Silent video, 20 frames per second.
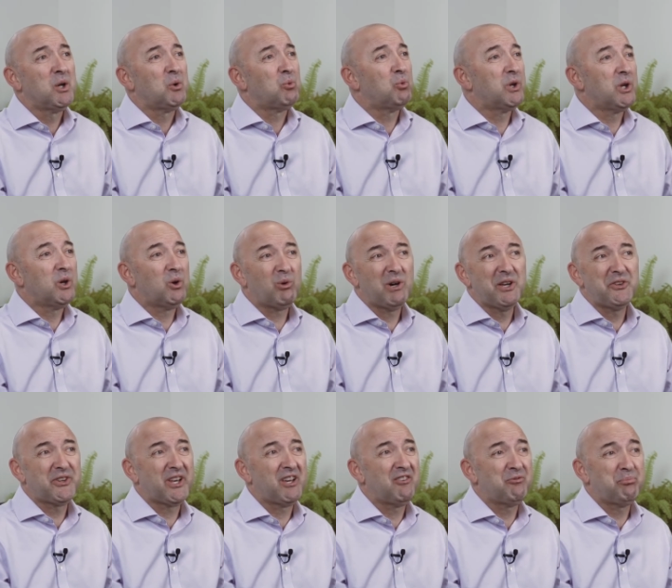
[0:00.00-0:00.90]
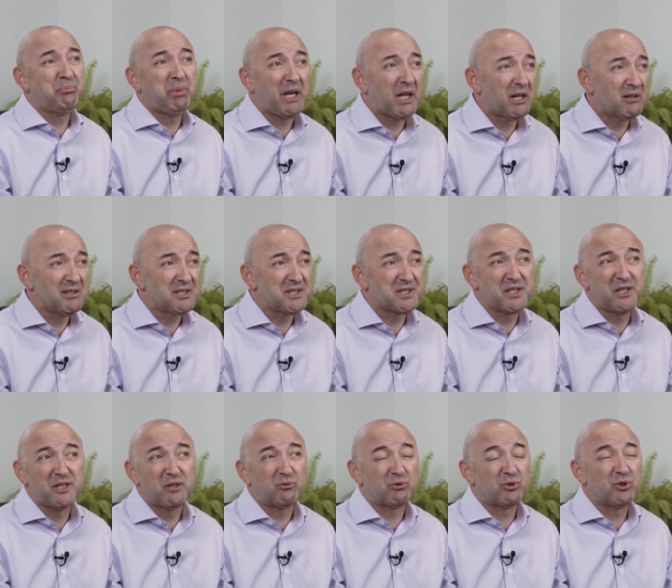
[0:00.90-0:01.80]
We always have parents
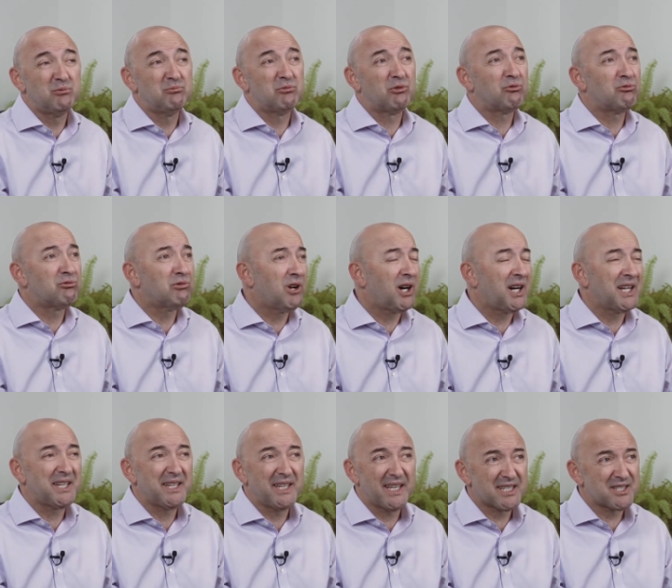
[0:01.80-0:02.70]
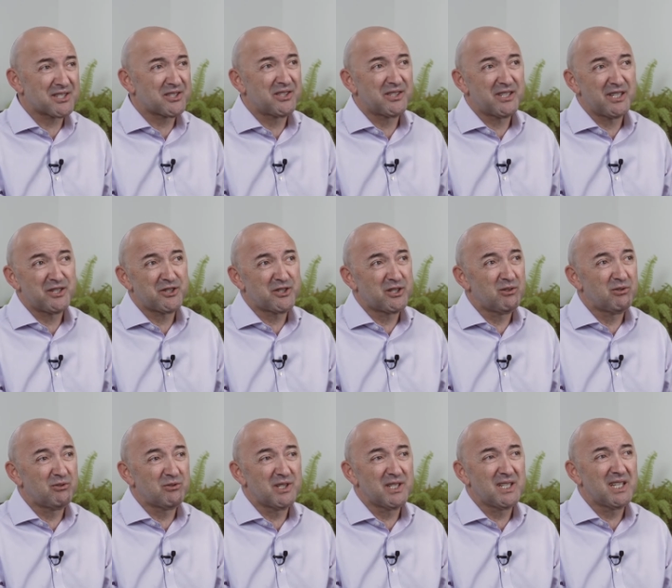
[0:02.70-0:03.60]
in the room right next to their
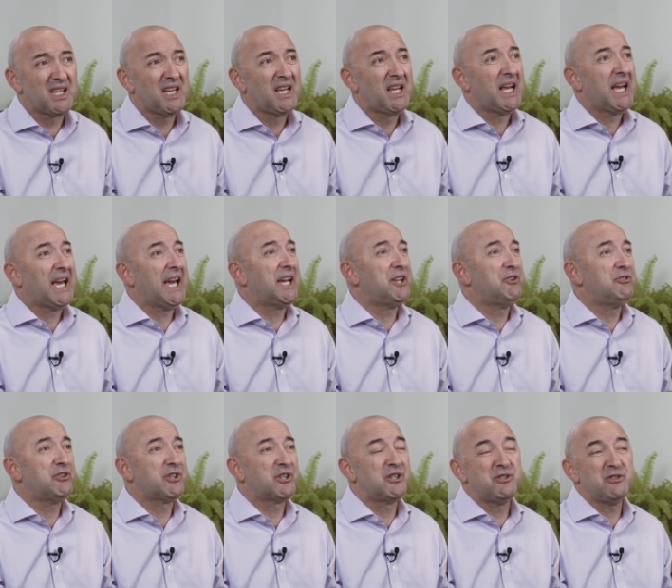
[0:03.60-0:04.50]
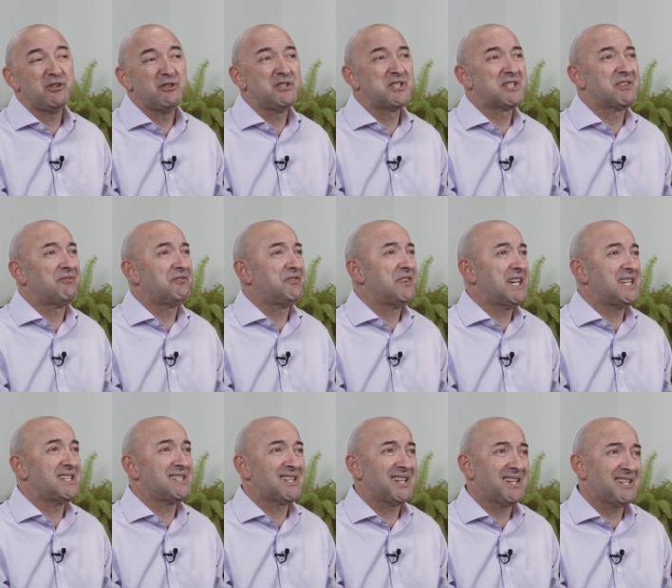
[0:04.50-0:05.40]
children, and you can use
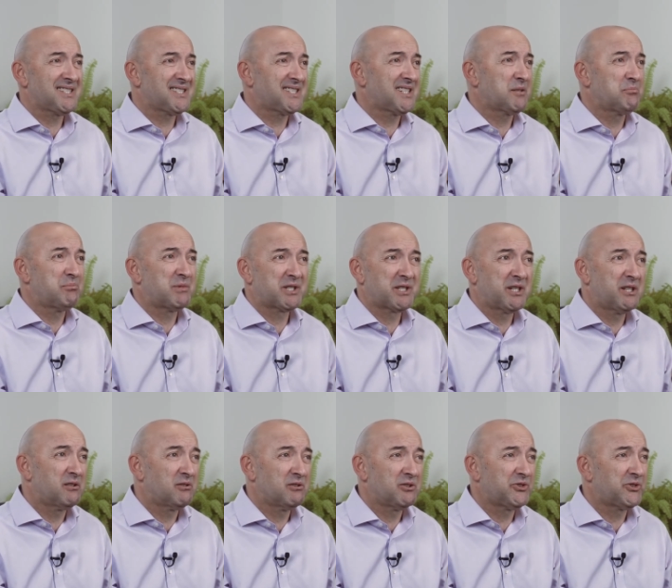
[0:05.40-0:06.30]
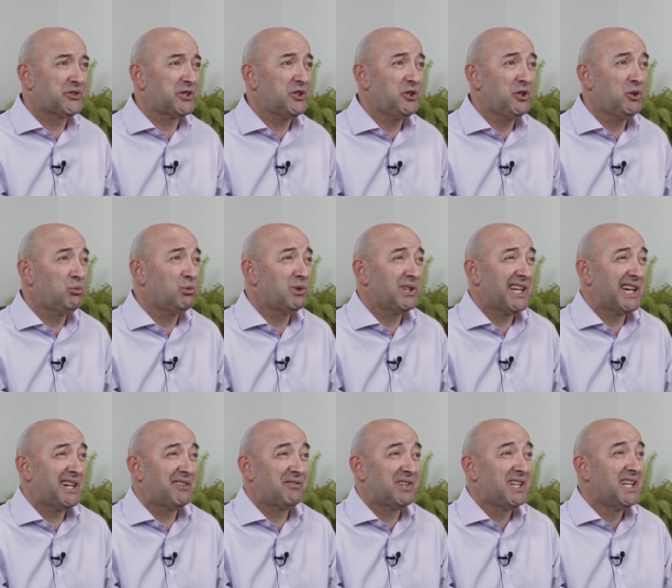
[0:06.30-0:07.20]
fantastic materials that you will
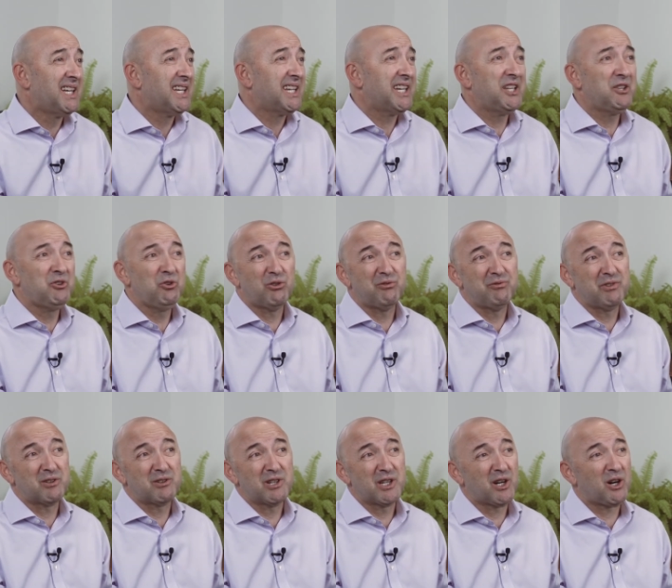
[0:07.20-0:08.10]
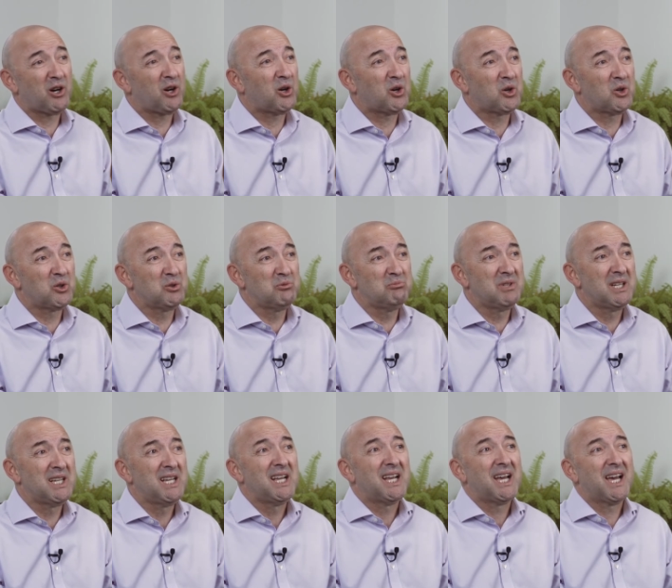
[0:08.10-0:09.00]
have in your very home,
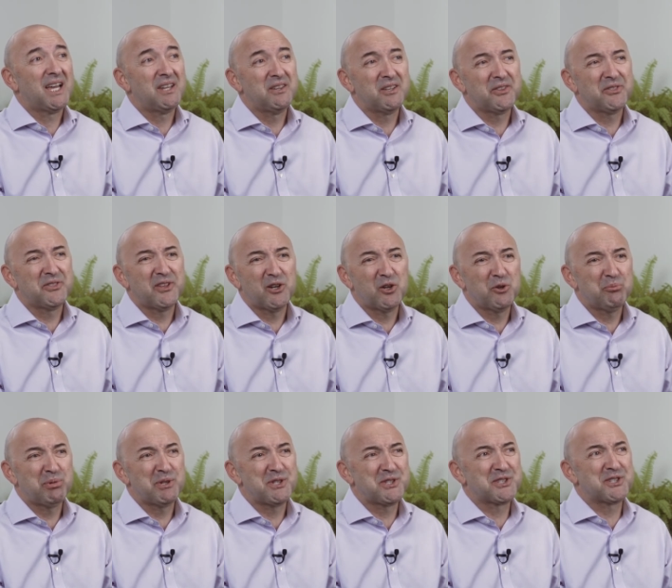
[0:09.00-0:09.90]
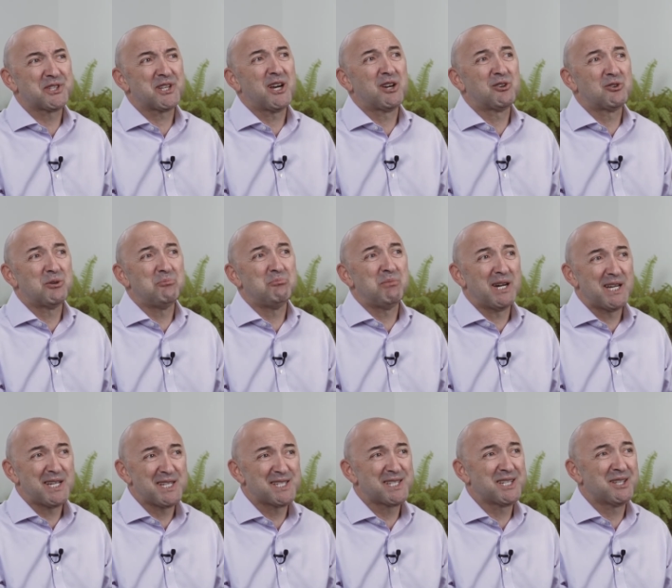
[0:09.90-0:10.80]
and the therapists are
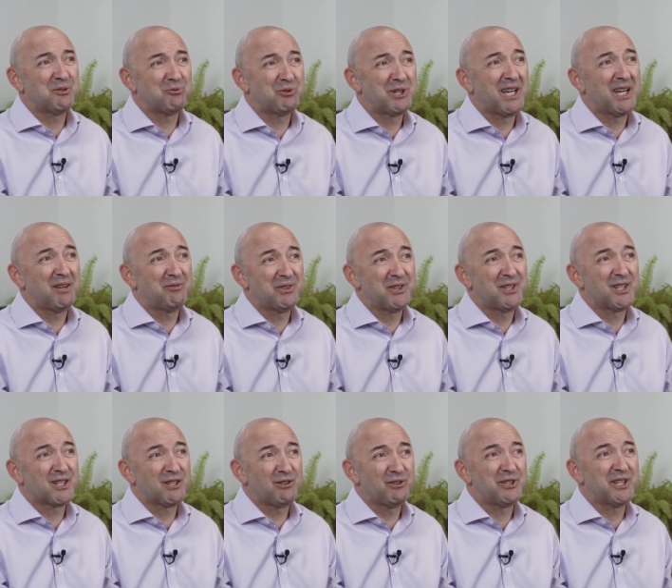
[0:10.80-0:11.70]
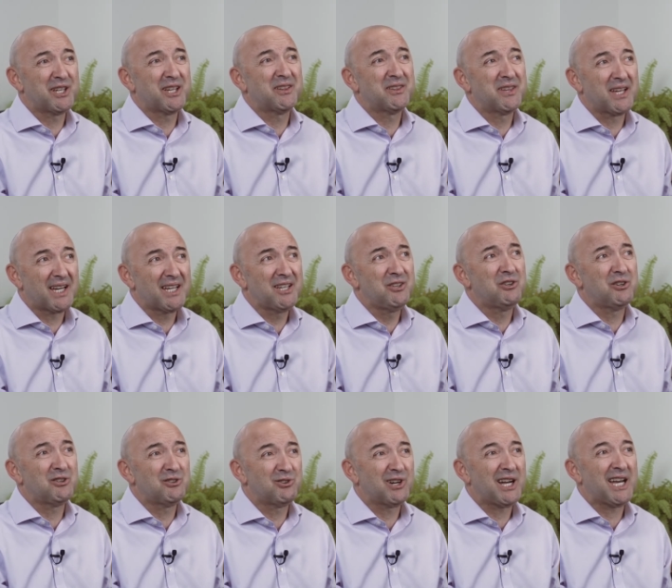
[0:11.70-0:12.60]
amazing that we have in the clinic. They
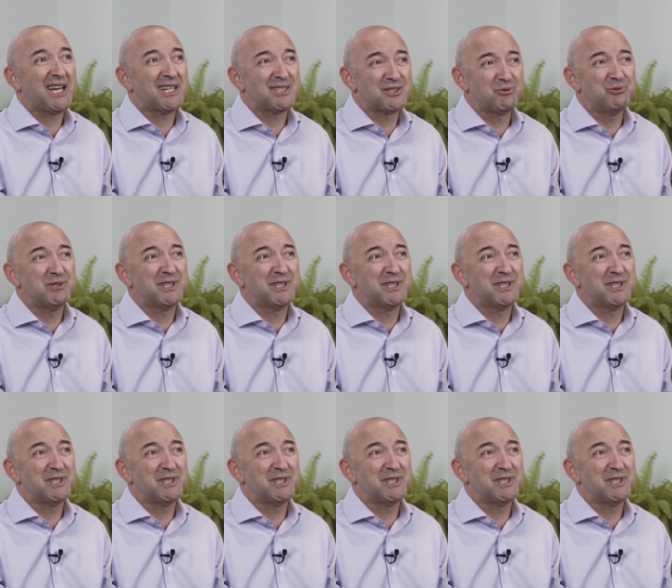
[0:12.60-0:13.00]
know how to